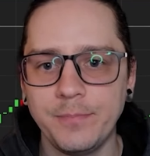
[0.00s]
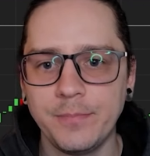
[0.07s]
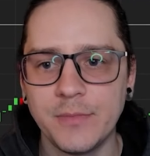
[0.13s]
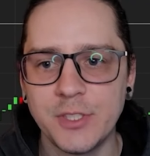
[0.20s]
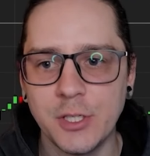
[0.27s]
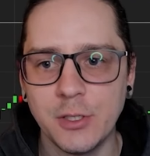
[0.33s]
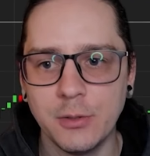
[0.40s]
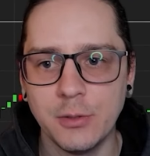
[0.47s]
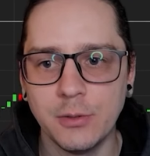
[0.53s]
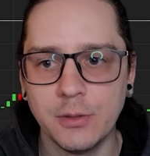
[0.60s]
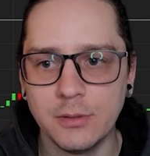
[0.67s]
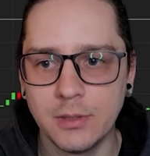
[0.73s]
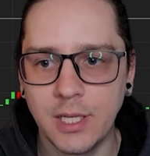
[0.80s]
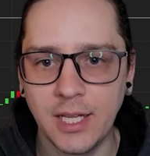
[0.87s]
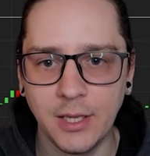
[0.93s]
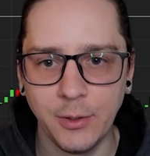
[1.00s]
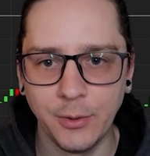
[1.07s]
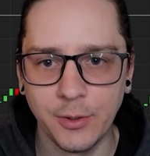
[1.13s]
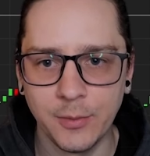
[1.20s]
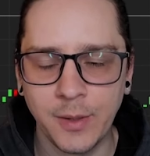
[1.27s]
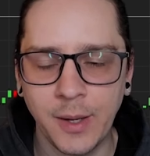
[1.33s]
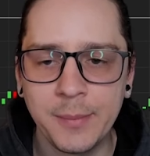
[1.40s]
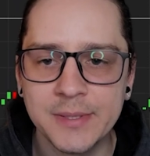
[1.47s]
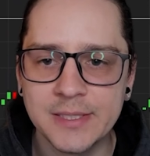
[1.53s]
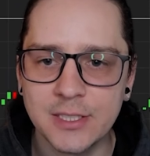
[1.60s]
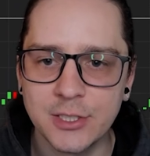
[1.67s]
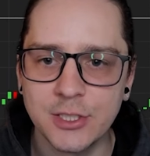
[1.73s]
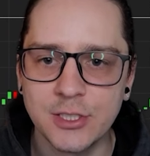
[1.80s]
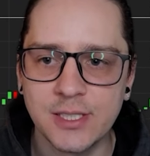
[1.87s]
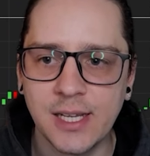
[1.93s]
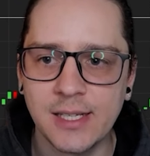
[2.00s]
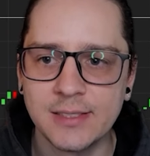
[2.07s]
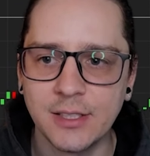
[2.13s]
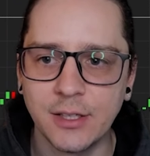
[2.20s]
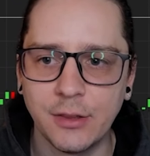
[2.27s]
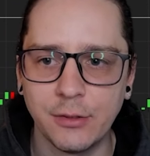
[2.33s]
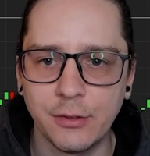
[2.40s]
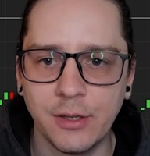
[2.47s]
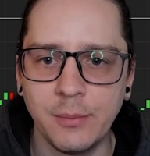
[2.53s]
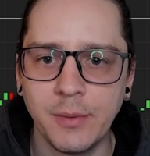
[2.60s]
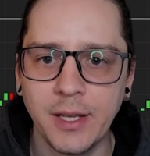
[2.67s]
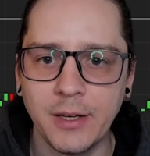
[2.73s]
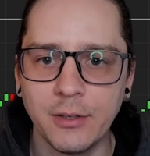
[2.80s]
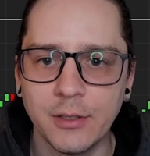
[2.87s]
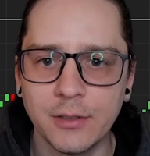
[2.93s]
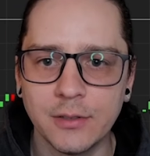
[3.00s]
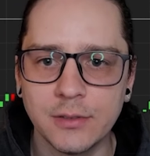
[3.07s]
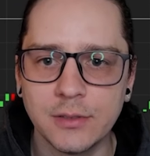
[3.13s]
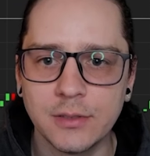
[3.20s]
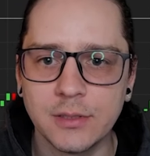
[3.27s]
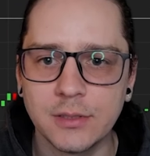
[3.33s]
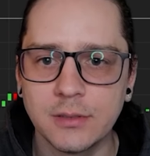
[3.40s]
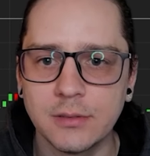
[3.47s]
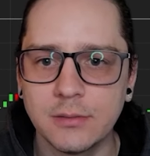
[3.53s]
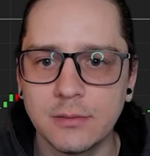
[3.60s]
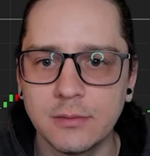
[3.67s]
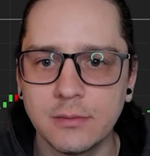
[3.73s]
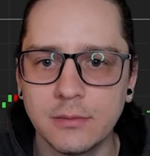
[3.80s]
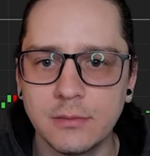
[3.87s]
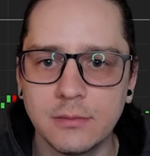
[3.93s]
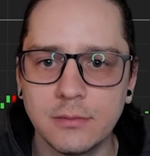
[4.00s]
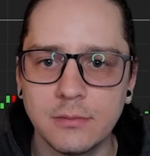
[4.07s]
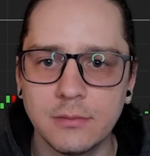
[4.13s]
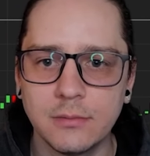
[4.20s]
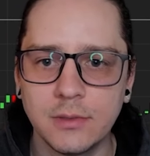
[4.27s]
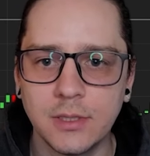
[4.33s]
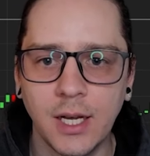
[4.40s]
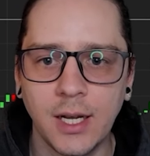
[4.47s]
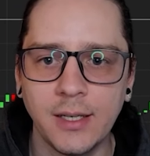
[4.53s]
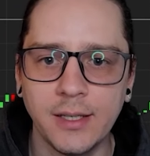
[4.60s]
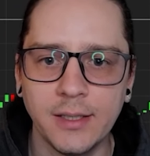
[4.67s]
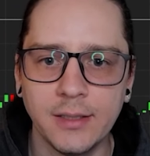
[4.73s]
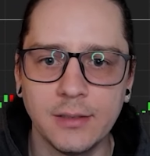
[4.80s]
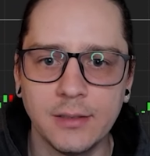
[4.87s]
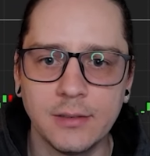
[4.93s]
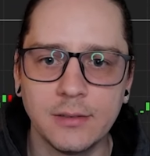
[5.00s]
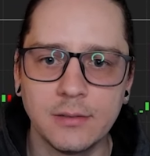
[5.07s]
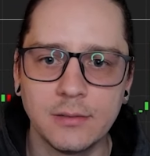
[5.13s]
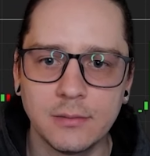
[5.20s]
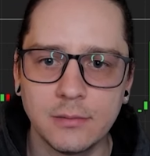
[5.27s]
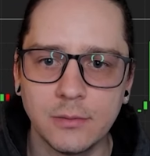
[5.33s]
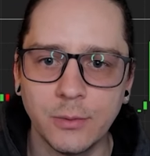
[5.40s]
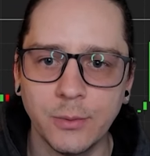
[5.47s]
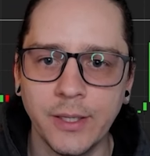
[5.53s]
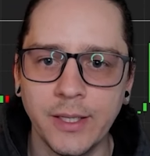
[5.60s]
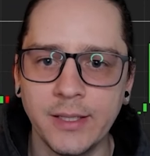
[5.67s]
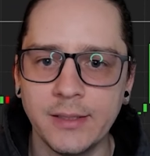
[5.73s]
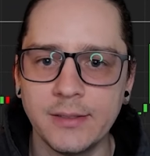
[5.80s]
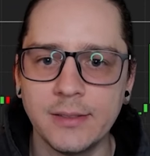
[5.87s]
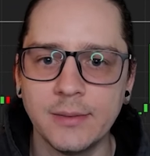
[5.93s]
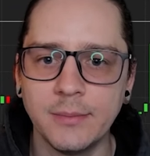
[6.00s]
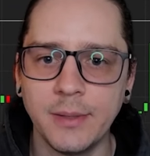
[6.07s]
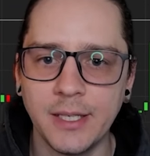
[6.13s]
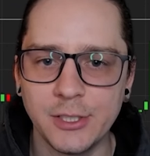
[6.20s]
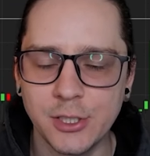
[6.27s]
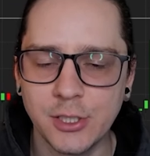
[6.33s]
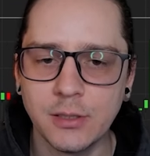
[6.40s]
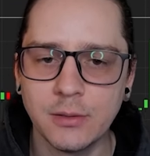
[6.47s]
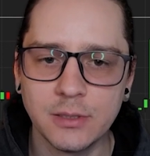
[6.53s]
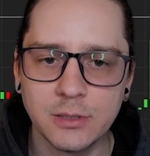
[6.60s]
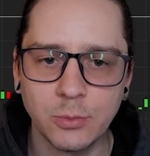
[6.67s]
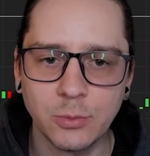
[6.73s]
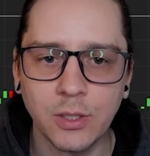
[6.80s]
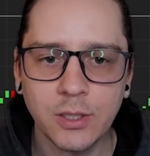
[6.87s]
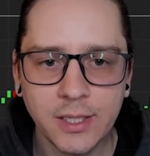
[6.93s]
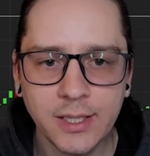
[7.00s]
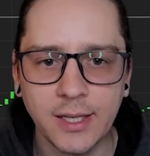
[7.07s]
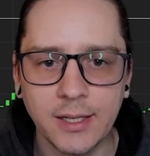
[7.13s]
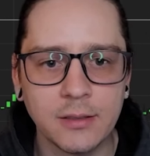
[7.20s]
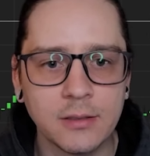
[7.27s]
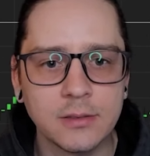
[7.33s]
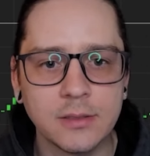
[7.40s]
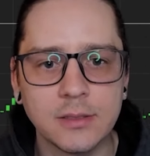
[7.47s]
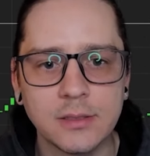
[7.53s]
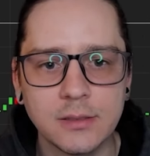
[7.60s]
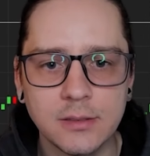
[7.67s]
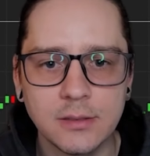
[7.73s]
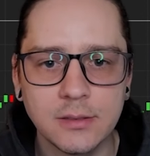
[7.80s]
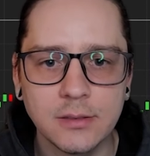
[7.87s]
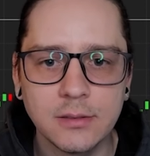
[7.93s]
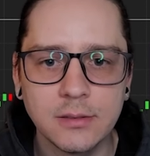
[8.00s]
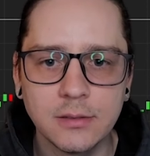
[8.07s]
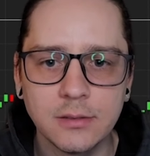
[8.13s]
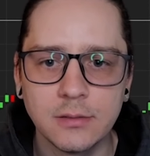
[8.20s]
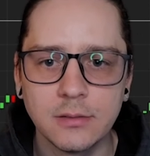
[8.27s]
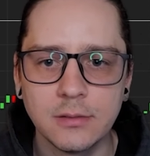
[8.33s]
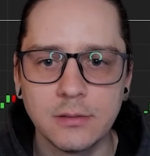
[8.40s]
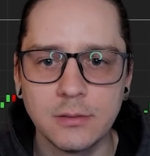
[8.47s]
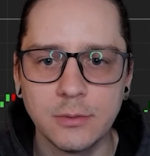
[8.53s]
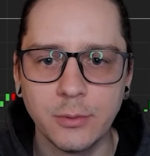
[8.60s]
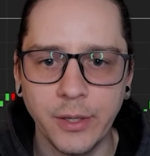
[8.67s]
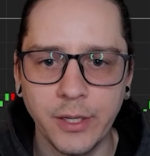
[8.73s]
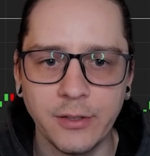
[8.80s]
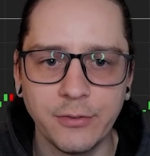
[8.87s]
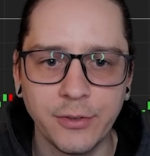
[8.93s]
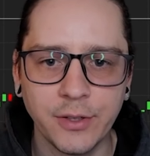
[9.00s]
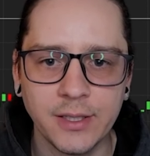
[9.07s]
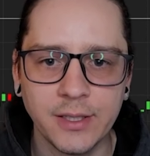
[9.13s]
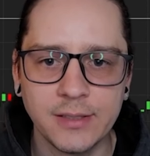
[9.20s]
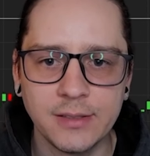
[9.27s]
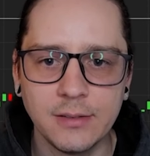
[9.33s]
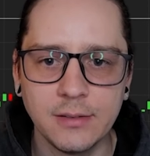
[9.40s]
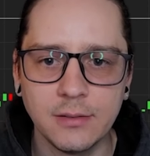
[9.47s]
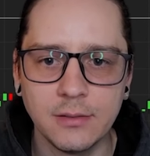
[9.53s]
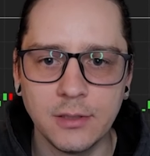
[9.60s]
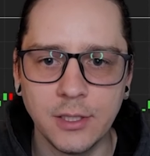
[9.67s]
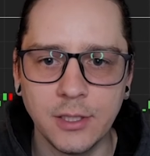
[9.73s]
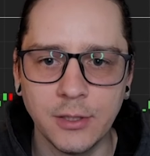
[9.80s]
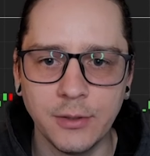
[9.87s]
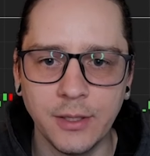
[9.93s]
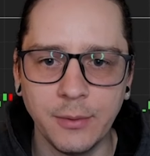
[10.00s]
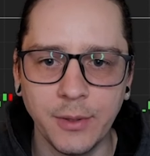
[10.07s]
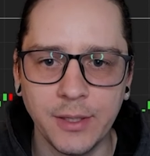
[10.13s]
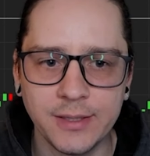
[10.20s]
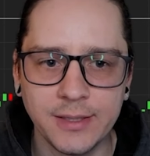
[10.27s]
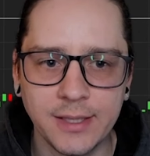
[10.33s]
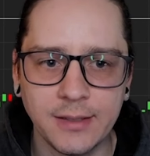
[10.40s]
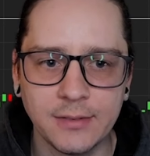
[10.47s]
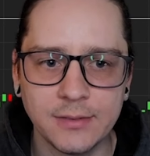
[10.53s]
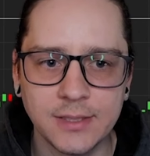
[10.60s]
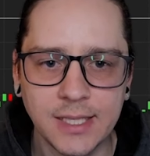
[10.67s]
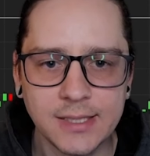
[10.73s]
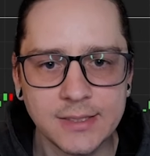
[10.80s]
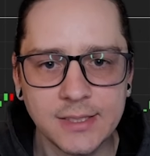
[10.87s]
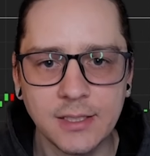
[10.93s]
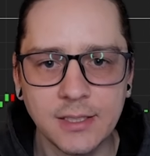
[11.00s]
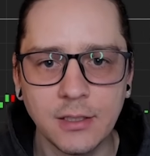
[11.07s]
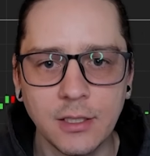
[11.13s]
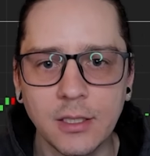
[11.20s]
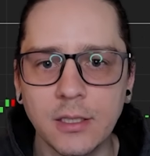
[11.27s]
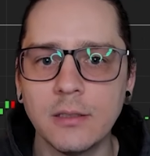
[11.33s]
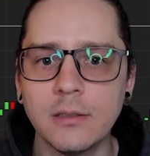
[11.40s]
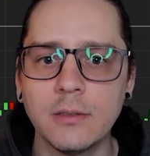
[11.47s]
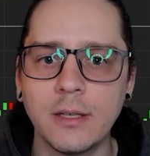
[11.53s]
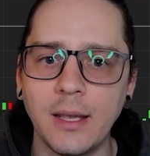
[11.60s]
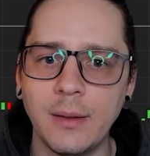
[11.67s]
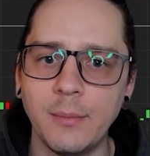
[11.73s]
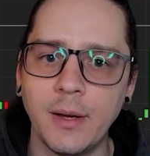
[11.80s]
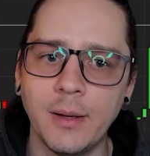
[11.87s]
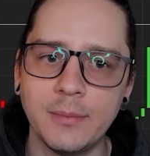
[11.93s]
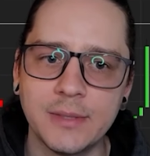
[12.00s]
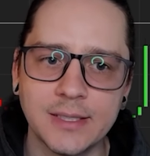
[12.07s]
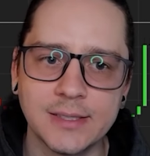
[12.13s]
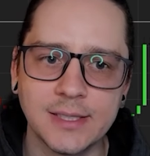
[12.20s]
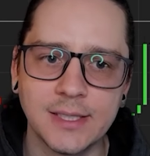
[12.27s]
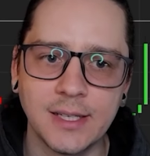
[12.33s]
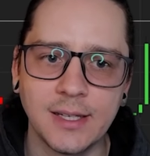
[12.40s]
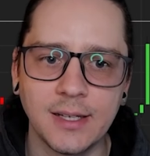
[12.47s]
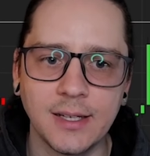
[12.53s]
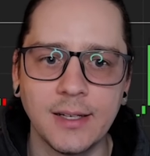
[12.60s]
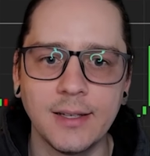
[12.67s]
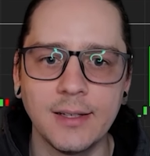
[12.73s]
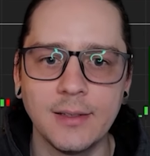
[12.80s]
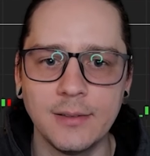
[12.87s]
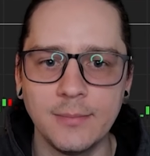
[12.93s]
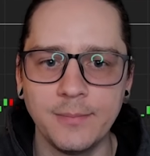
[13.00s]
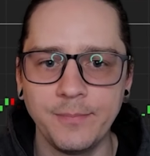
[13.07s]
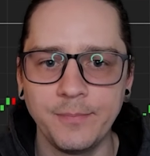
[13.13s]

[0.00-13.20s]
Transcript: So I lowered my position size to 3 micros, got in, waited to make sure it was working out, waited for the, it went down, tested a low, came up, tested a high,